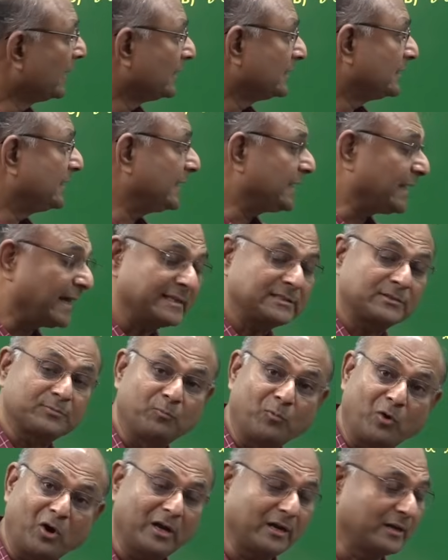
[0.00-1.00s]
Theta is
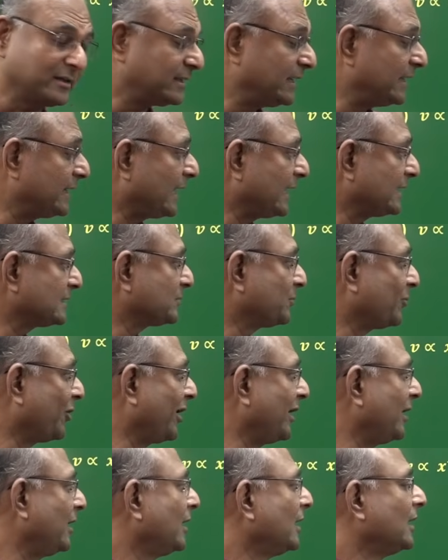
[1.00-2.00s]
small, theta is
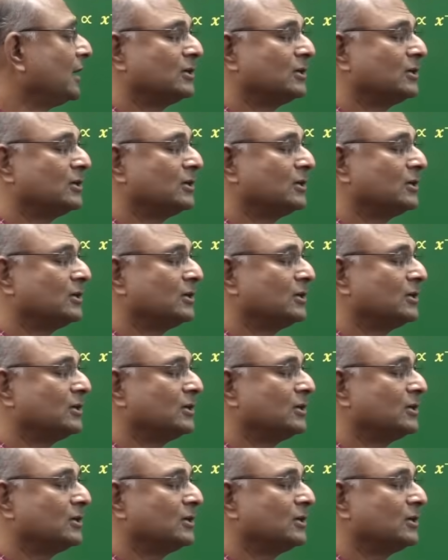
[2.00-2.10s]
small.